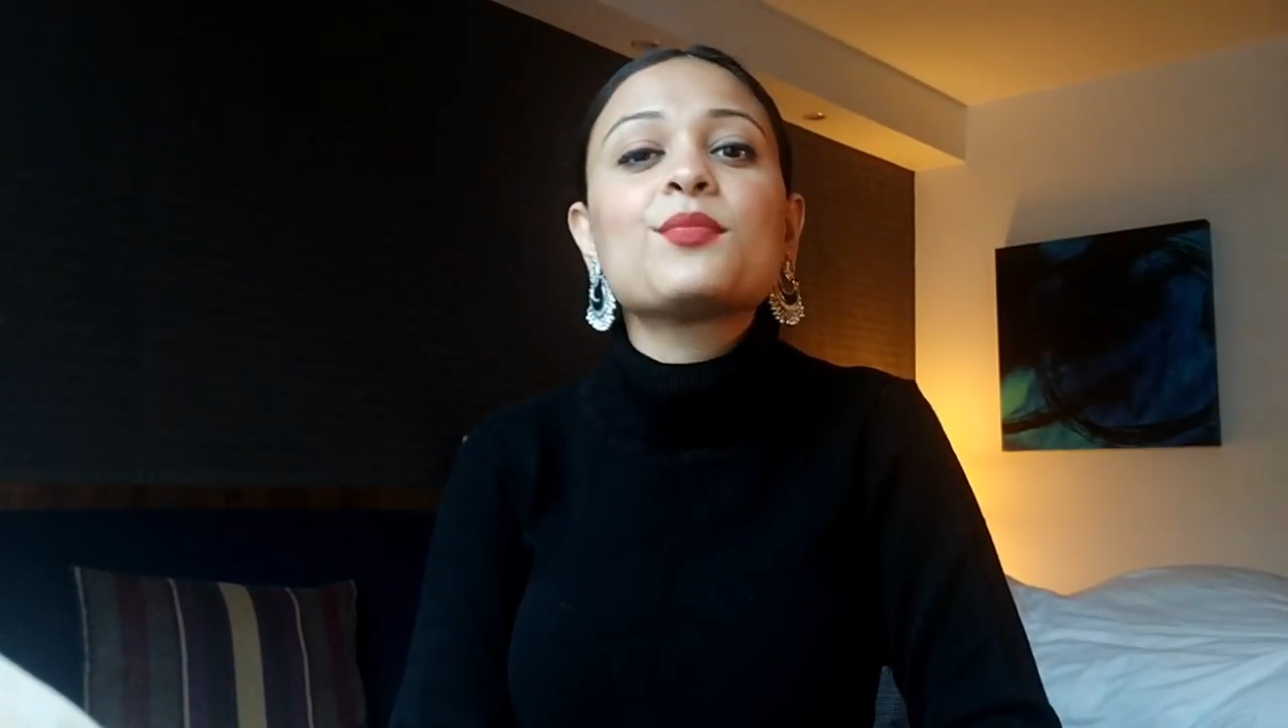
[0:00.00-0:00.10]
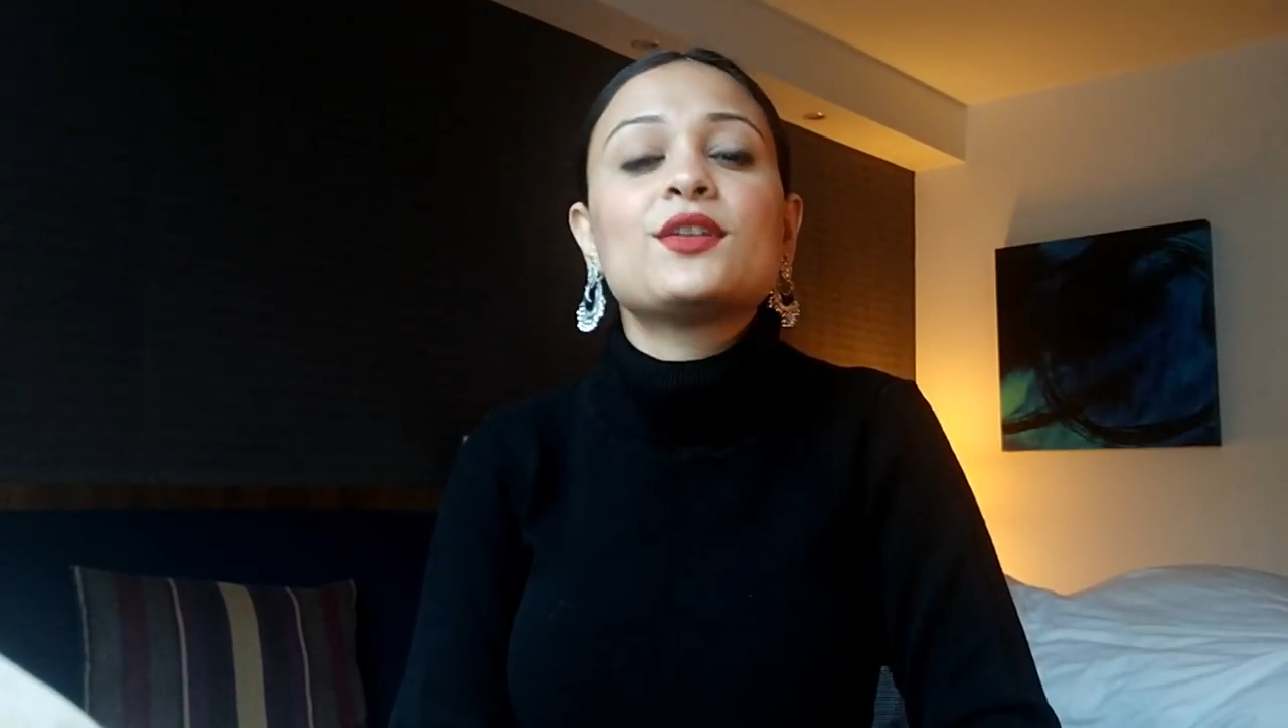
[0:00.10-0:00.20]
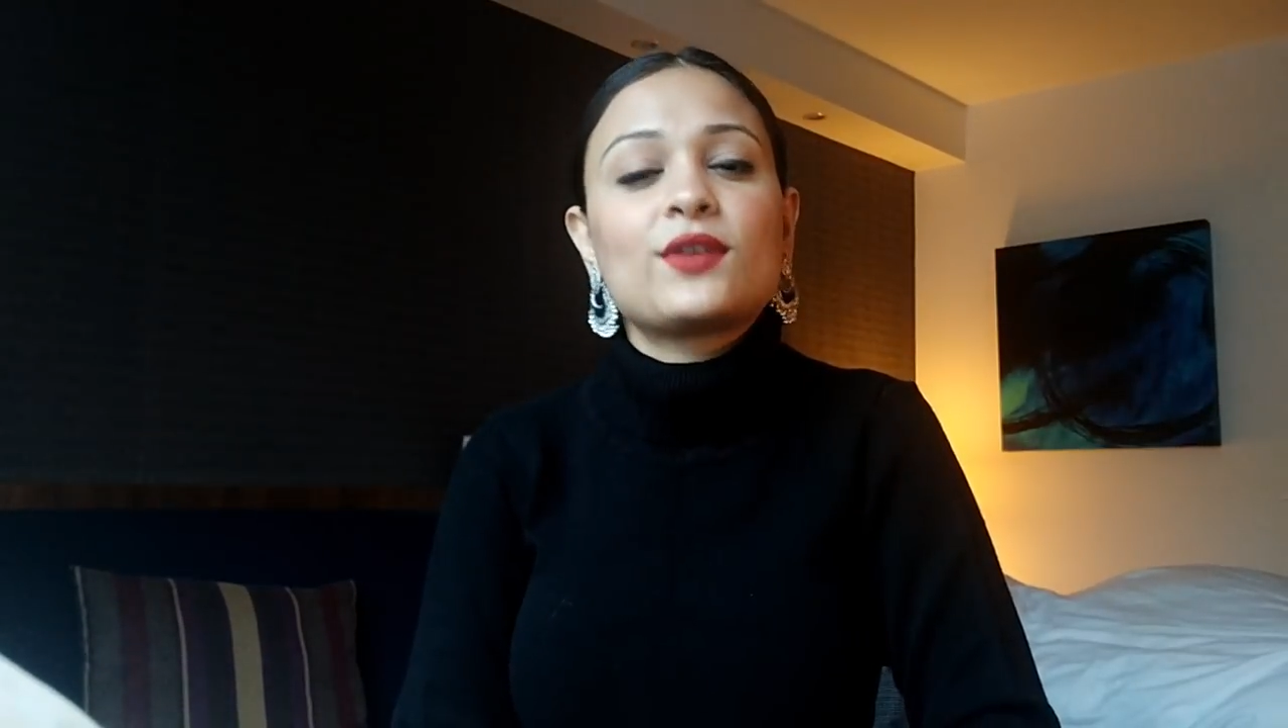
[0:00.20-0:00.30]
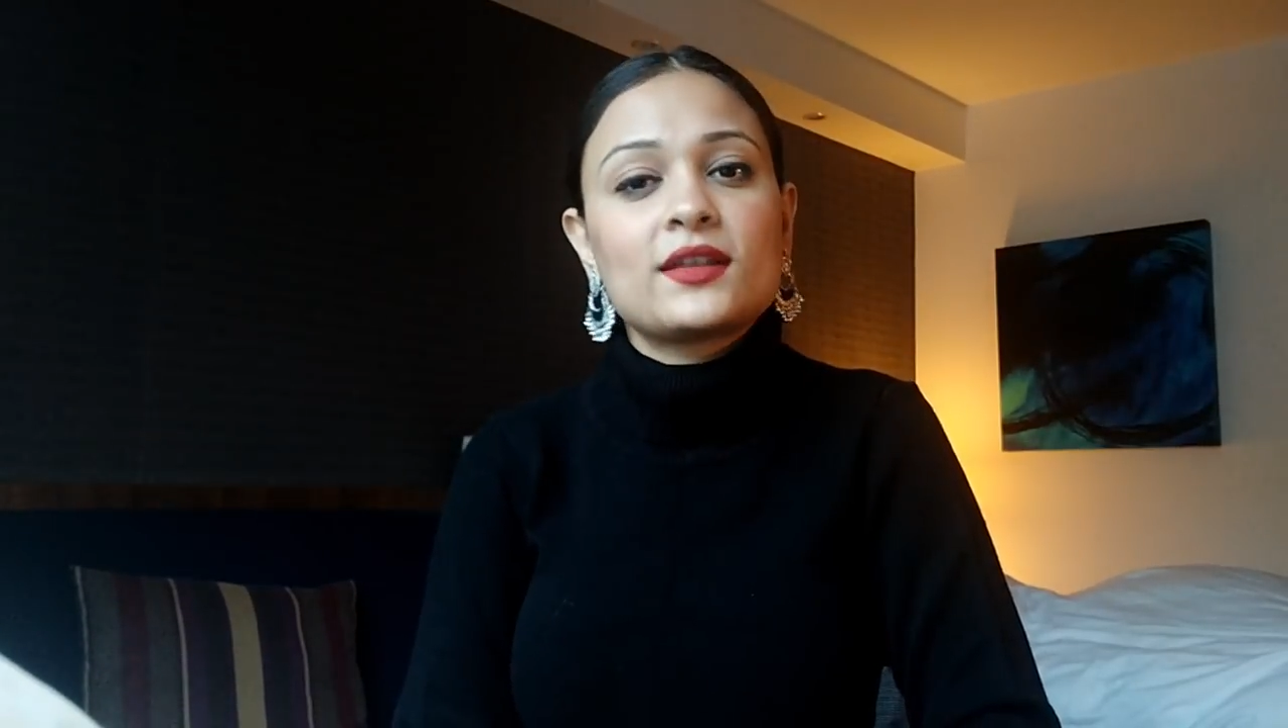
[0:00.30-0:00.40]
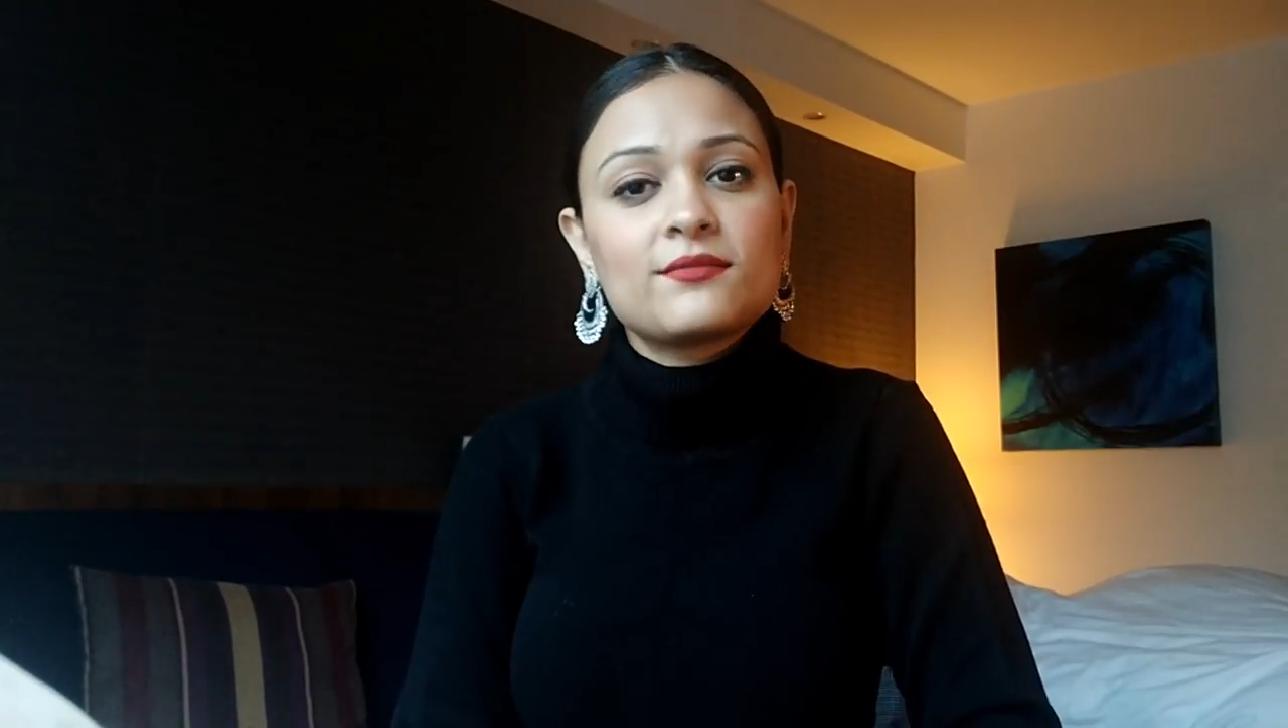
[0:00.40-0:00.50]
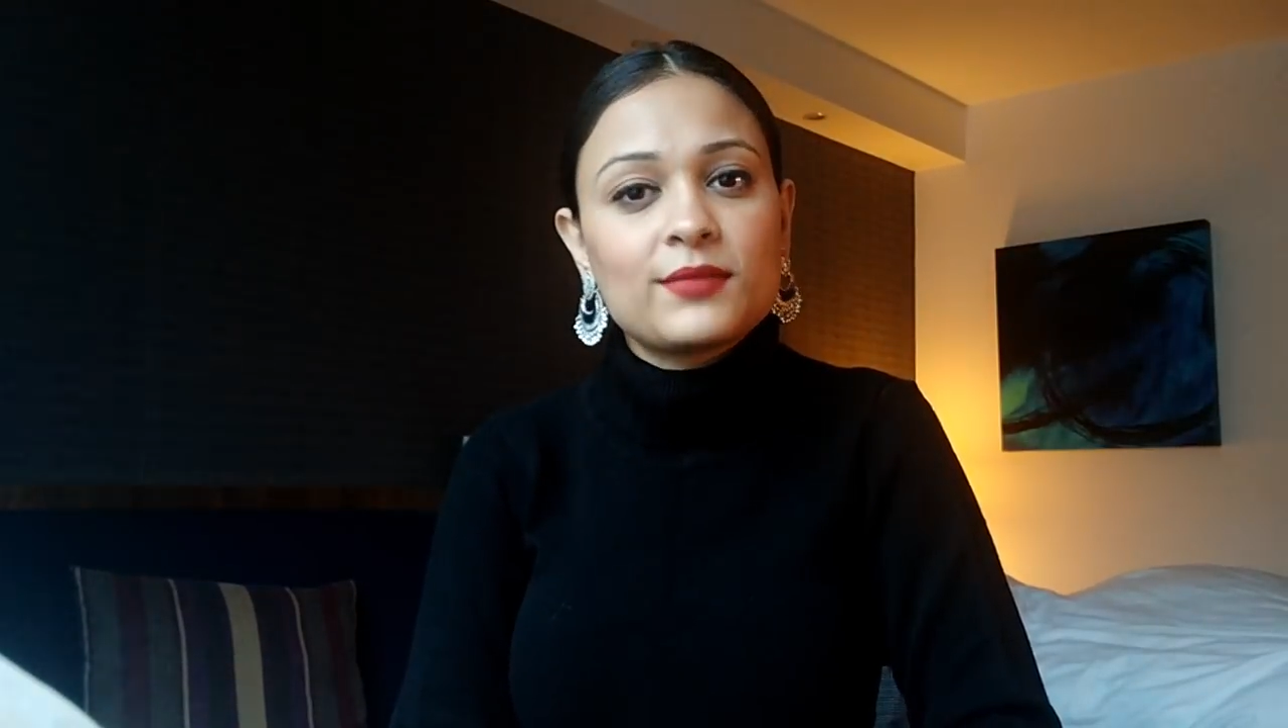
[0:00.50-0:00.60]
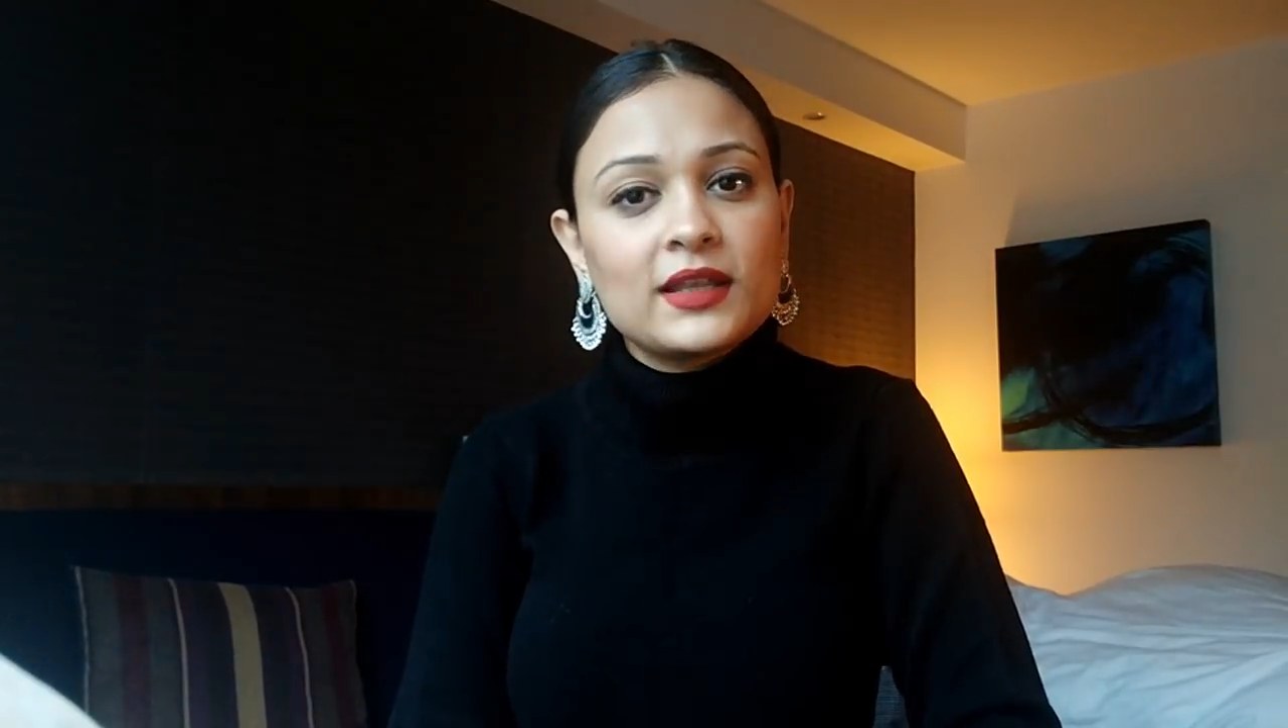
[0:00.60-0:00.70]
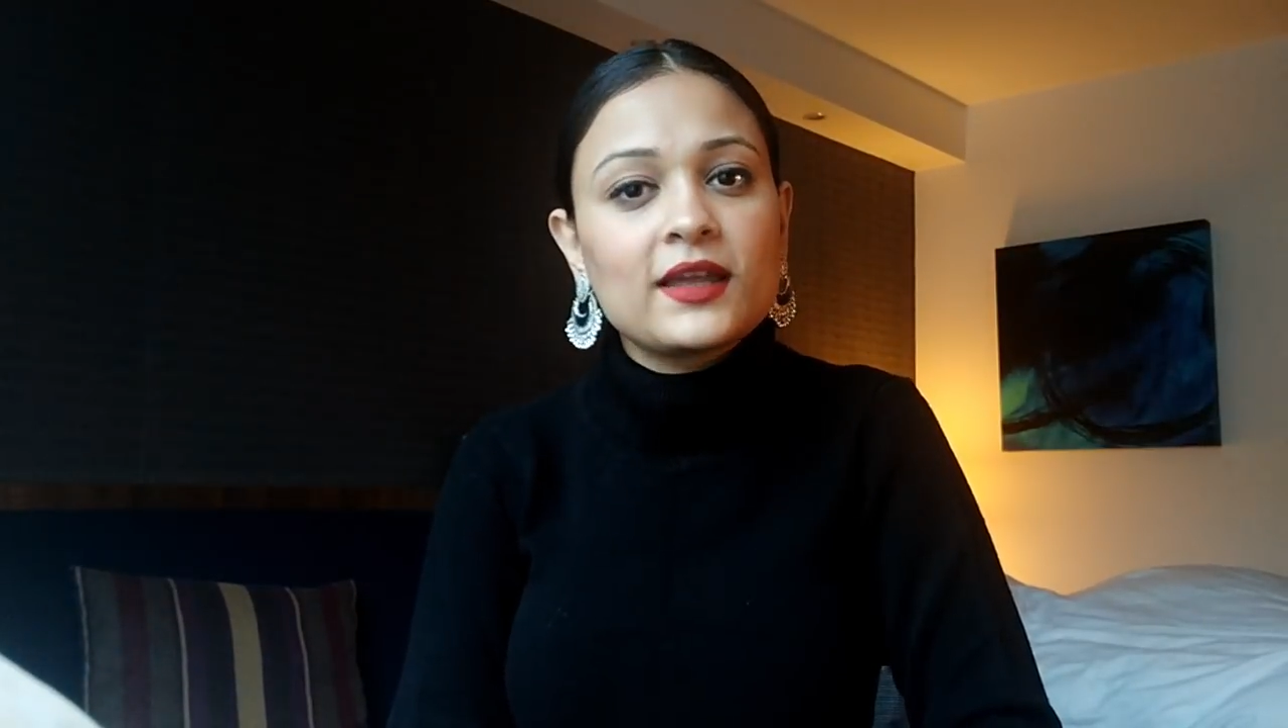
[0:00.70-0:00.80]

but you can be